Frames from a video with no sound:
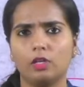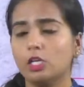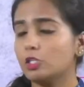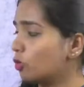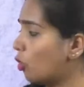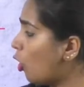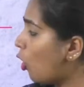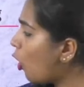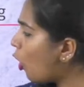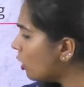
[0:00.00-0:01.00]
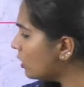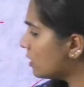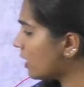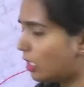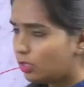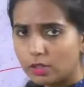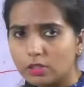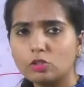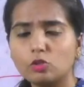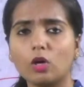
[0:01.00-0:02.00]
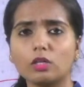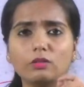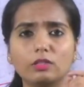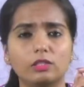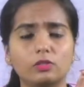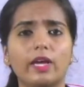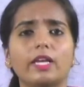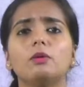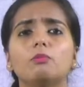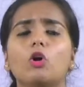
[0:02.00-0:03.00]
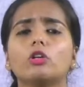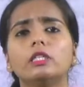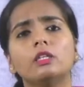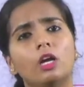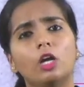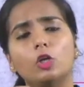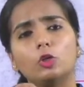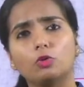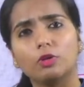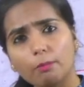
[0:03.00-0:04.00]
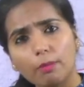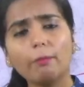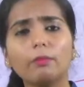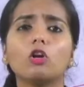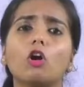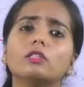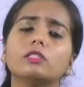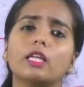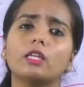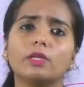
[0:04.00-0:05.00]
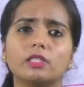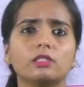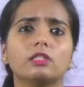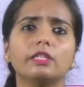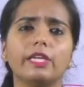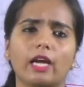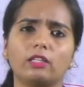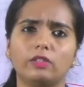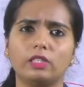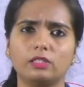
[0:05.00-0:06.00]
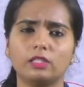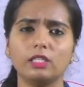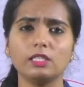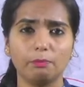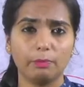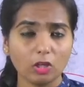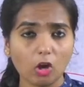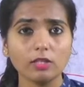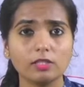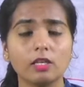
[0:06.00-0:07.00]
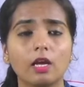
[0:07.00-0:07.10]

So all these elements it is very important to remember all these elements in the reactivity series, because